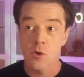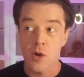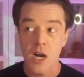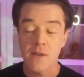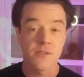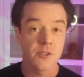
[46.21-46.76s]

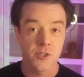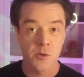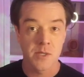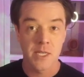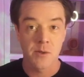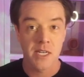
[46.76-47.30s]
or after the show
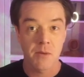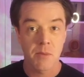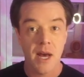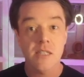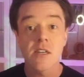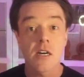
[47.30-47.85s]
when they were getting
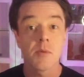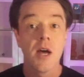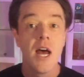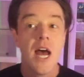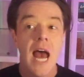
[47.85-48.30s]
packed up.